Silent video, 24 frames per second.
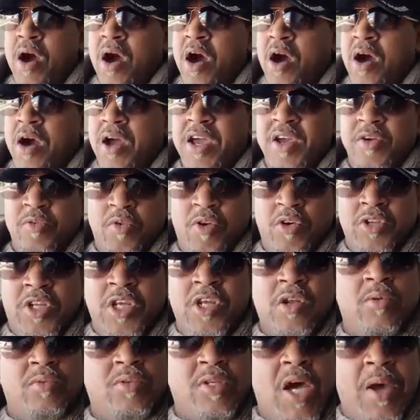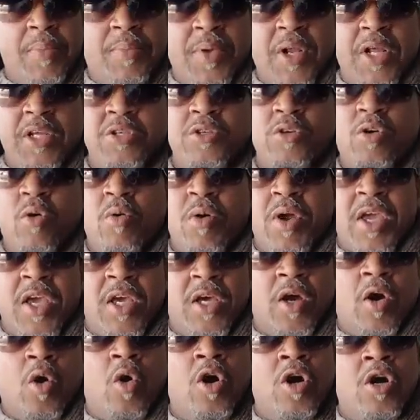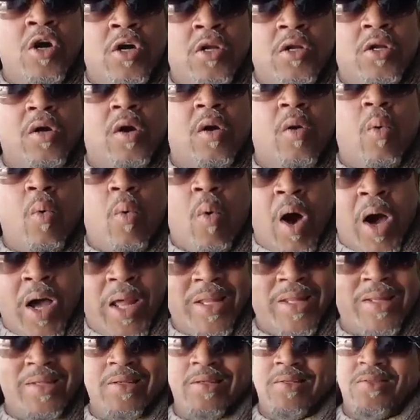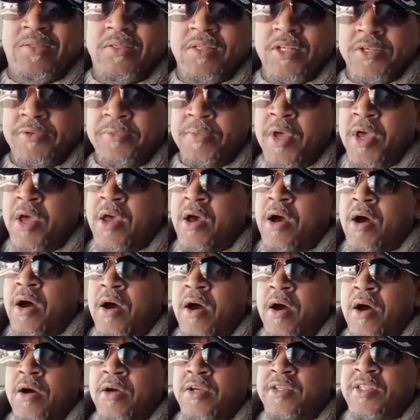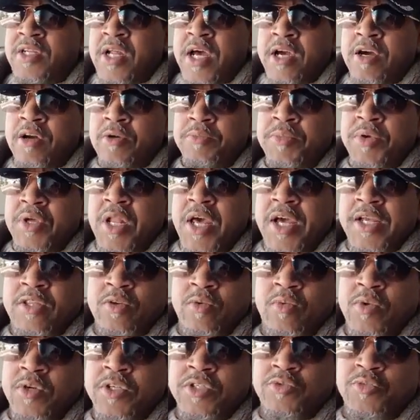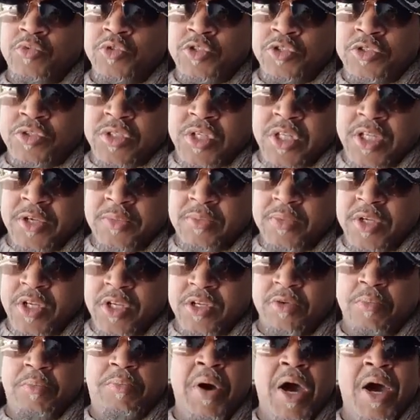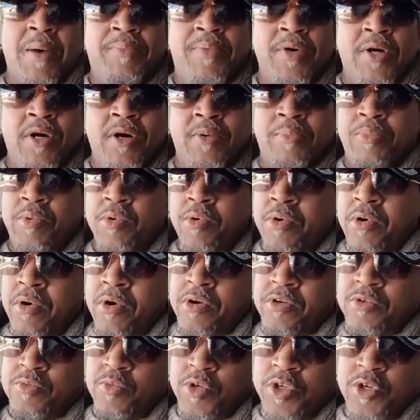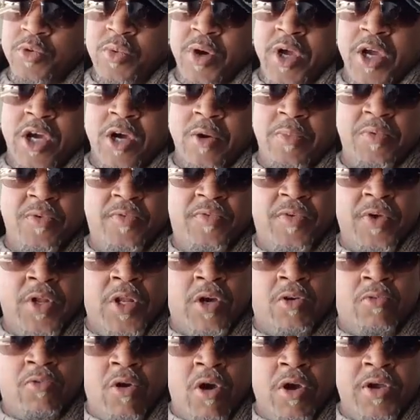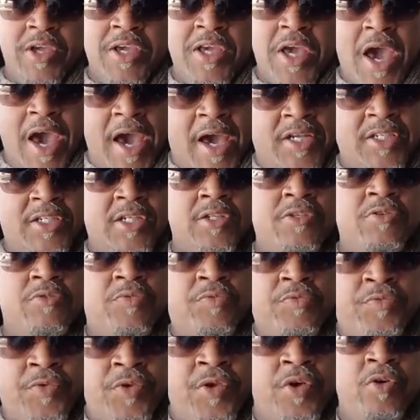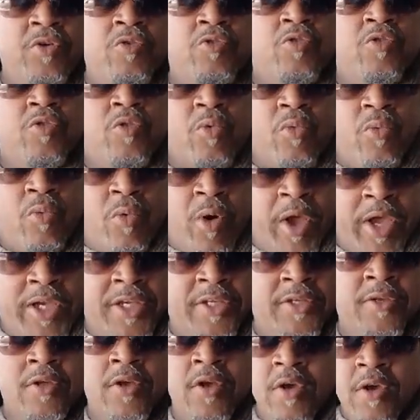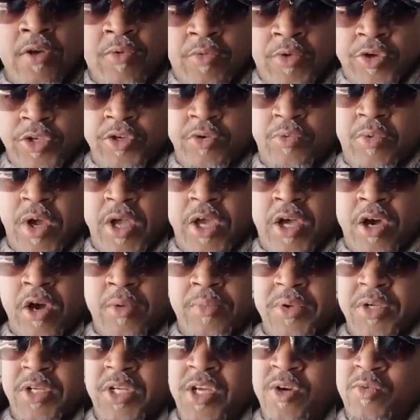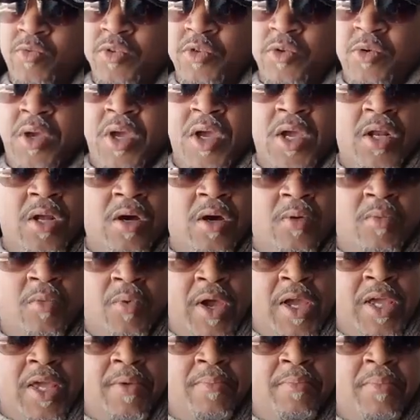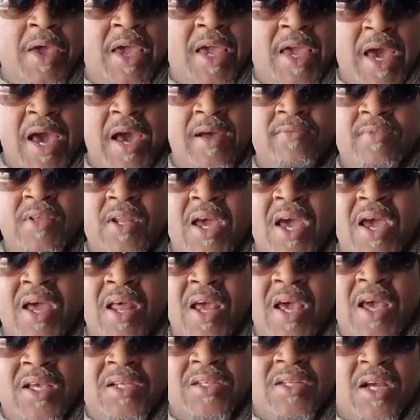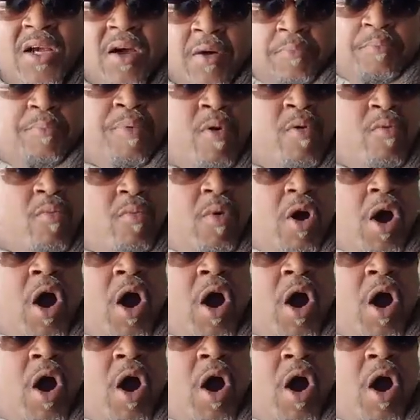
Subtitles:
And then on top of that, you're gonna get good quality sleep. It's not gonna be like the ones when you sleep and then you pop up, or when you wake up you're feeling groggy. Actually, you feel great when you wake up, and then when you hit a wake and bake after that, it's like a boom.